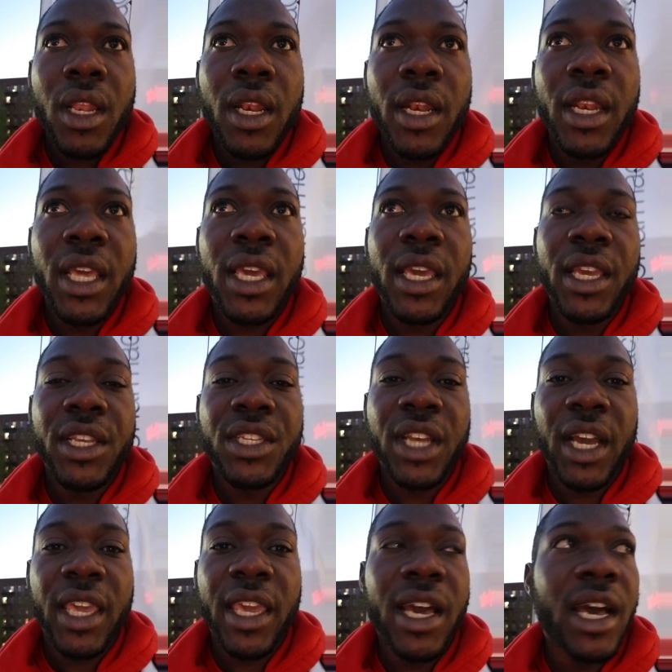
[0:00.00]
Nikisha
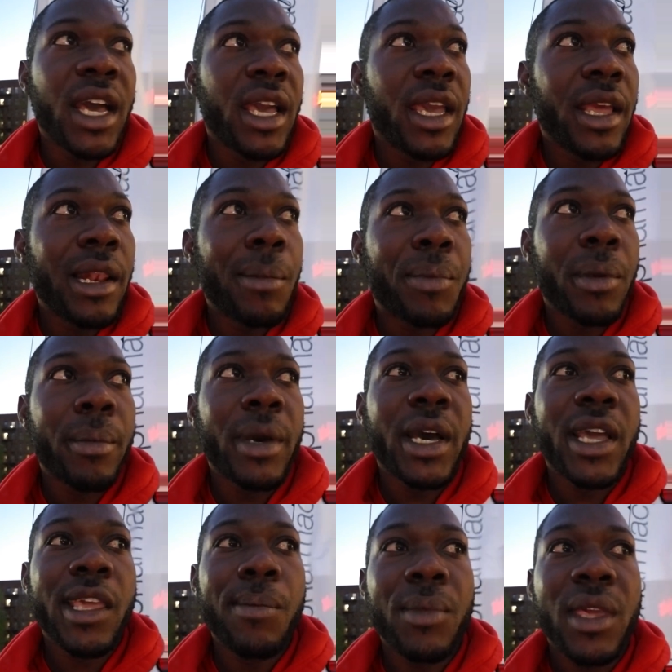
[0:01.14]
can't help him
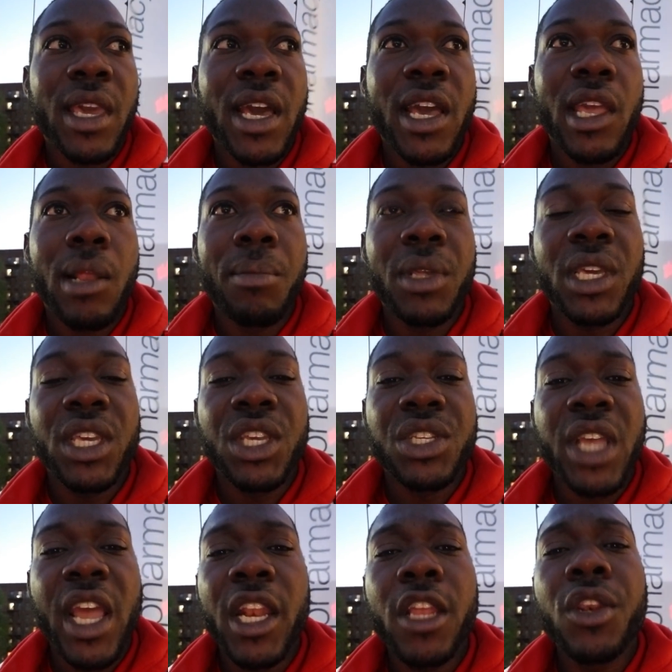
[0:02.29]
and him can't help
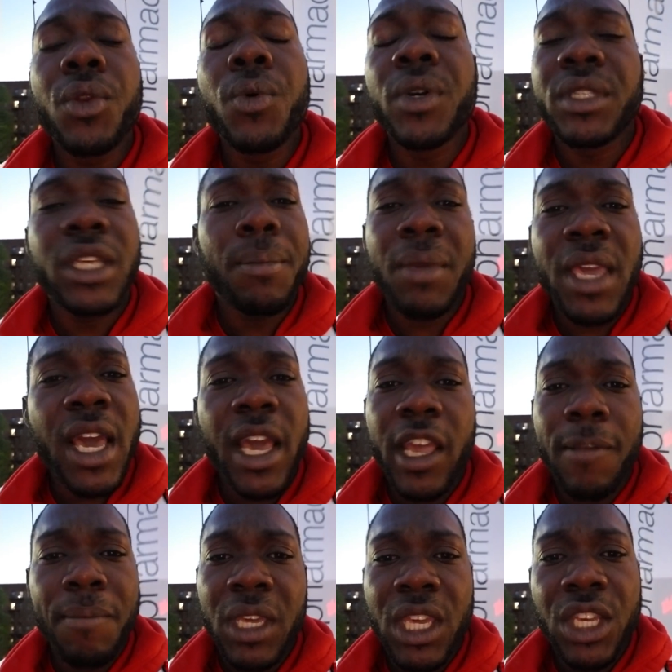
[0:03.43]
Nikisha. And they know say him can't help
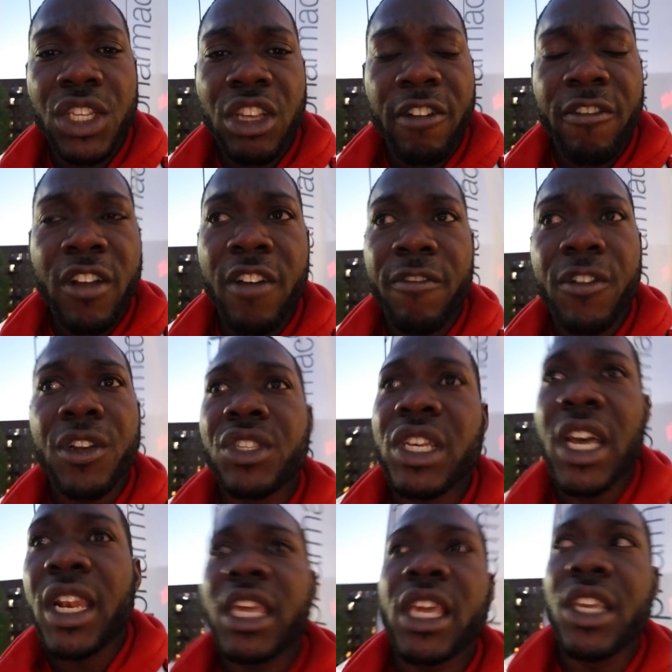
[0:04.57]
Nikisha from first
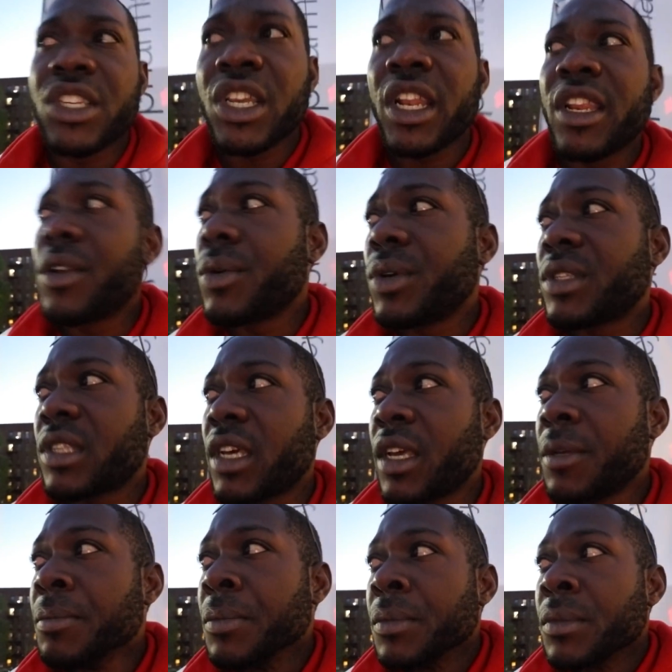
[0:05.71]
and Nikisha did know say
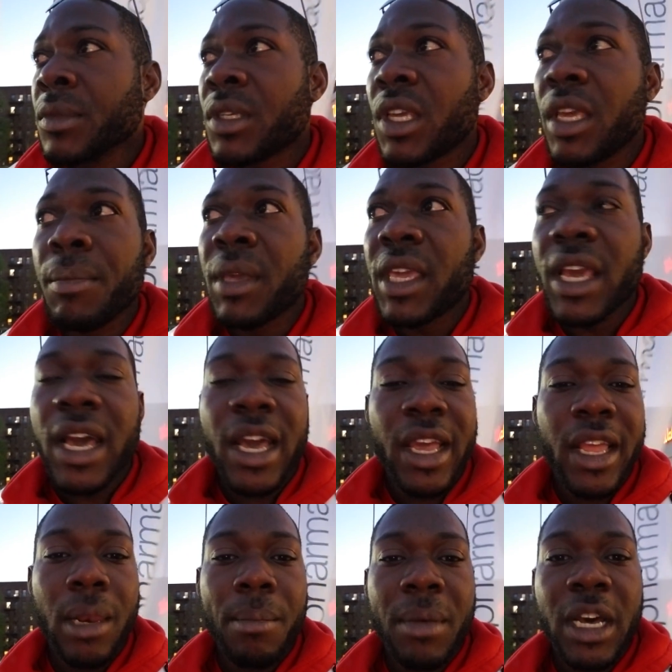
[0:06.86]
him can't
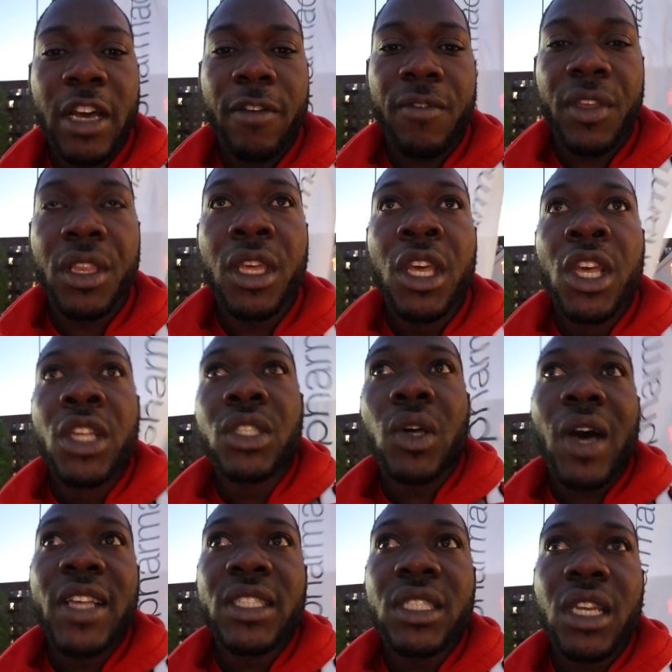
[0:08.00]
help Marvin. So
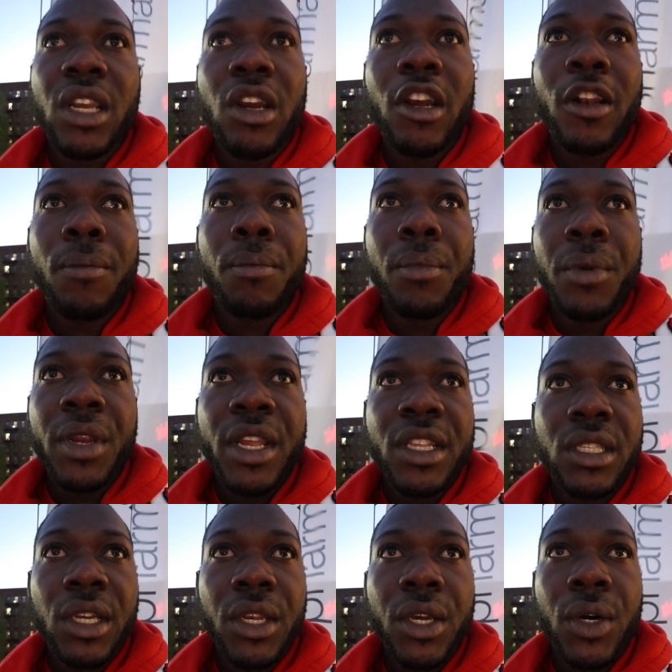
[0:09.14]
as the girl breathes
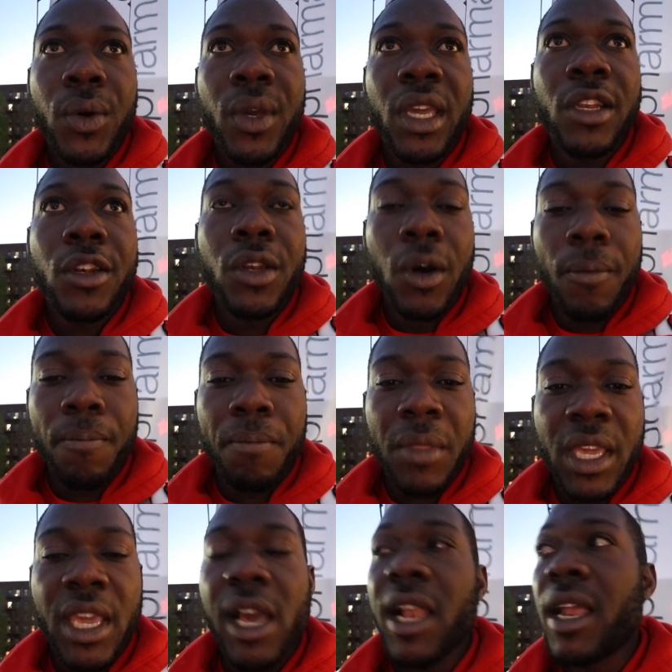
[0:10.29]
so now in dump the
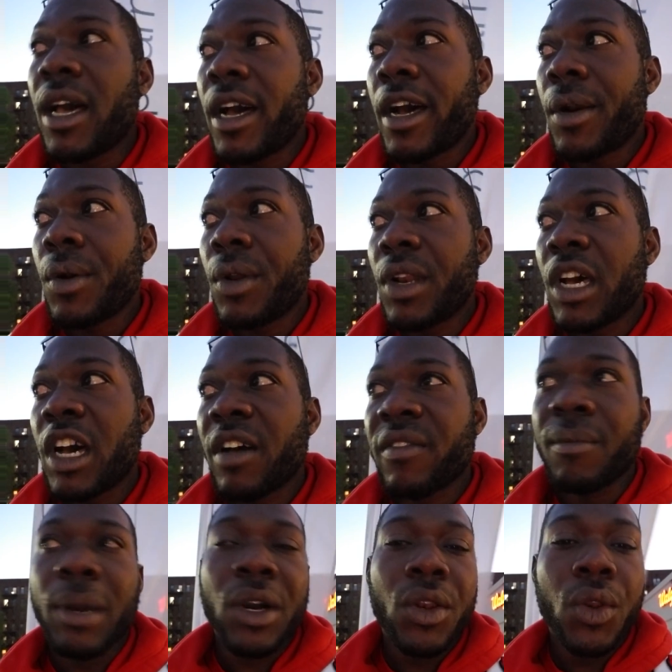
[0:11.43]
girl and run off,
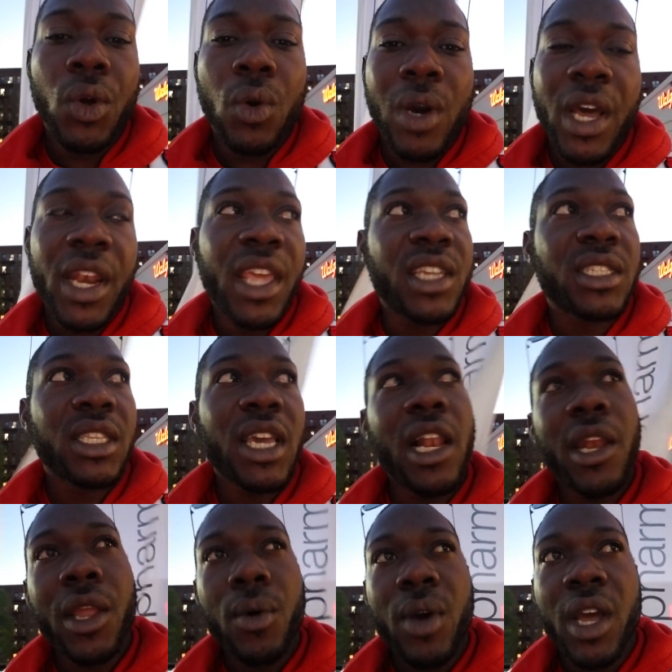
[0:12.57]
I'm gonna look what next girl
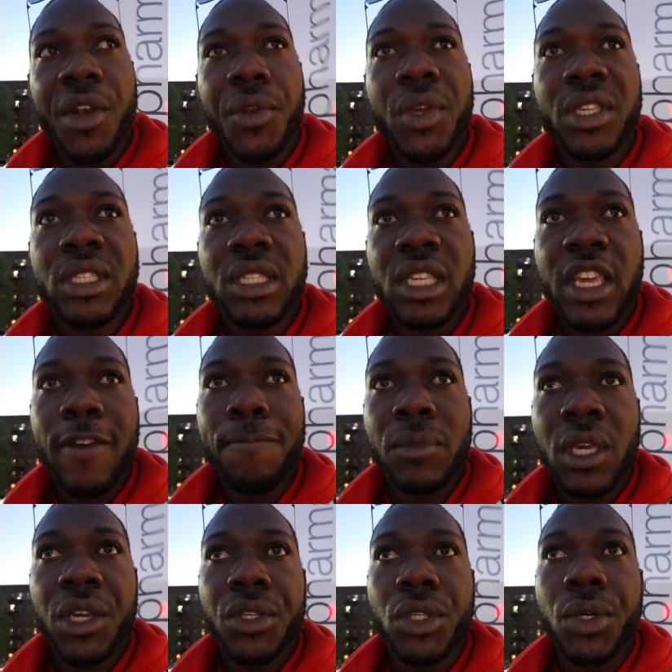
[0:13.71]
now and do the same
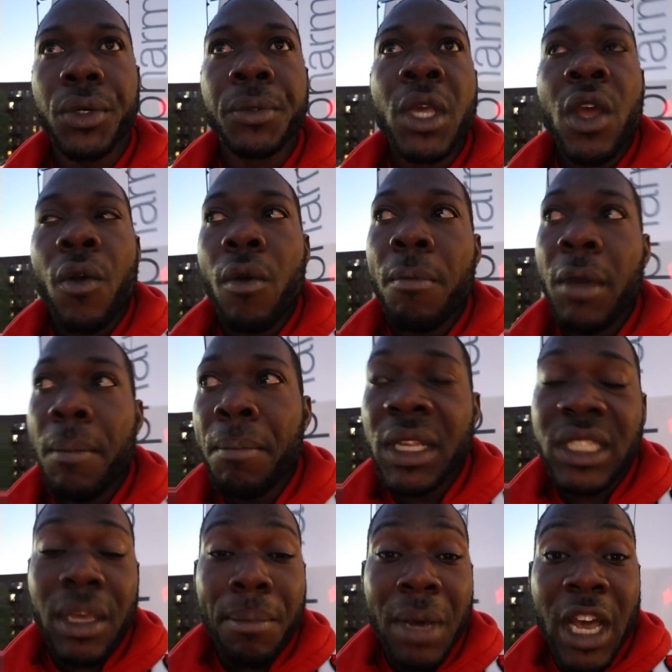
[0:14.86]
thing too. Remember
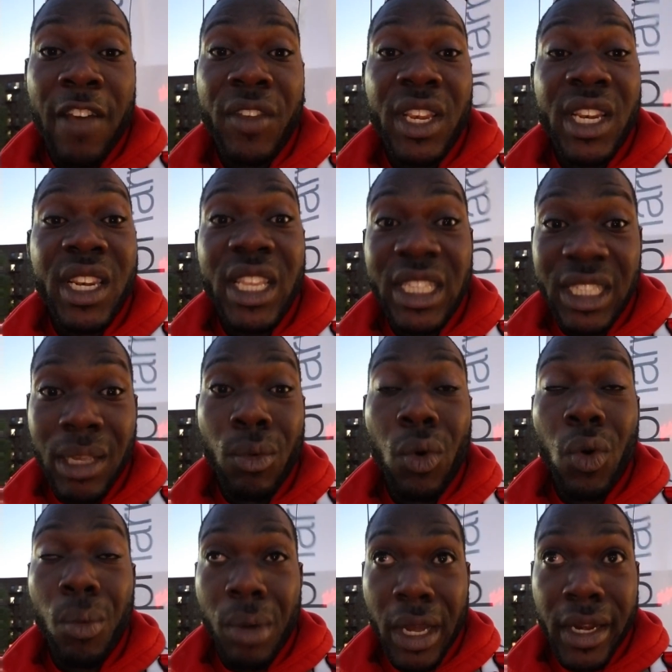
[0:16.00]
say Marvin this him
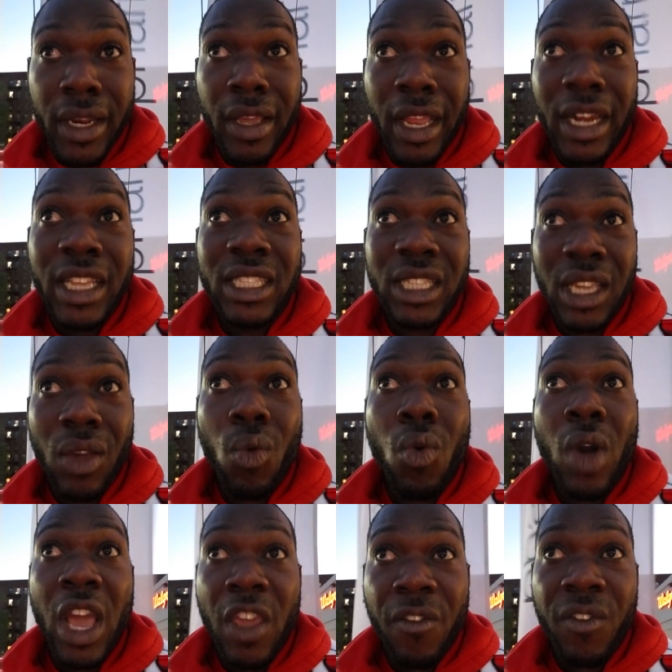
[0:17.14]
woman, you know, and this him
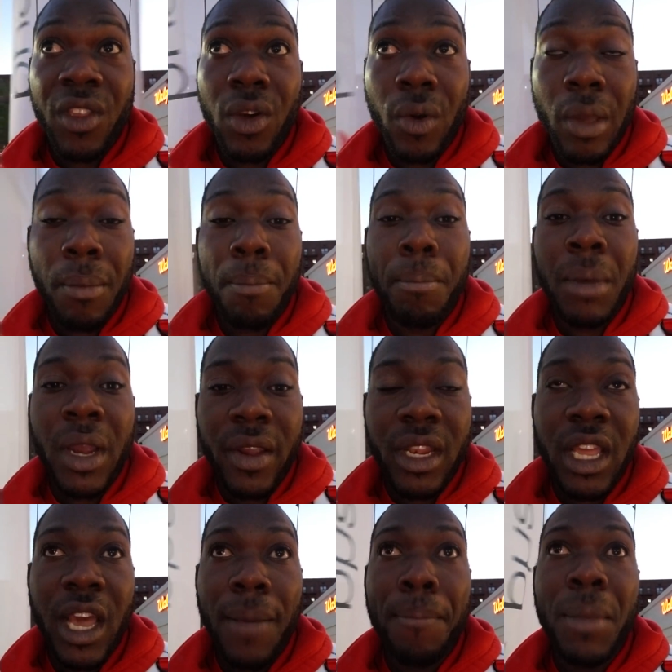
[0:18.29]
wife, you know, married
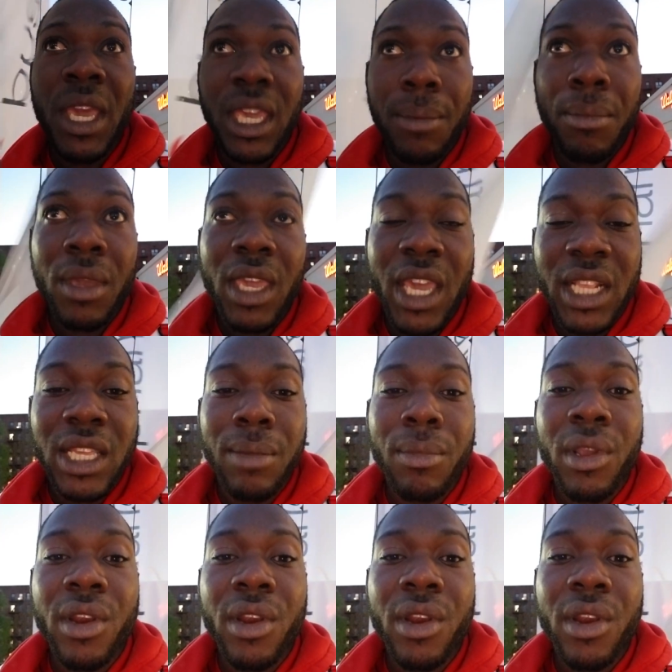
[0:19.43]
and make him get him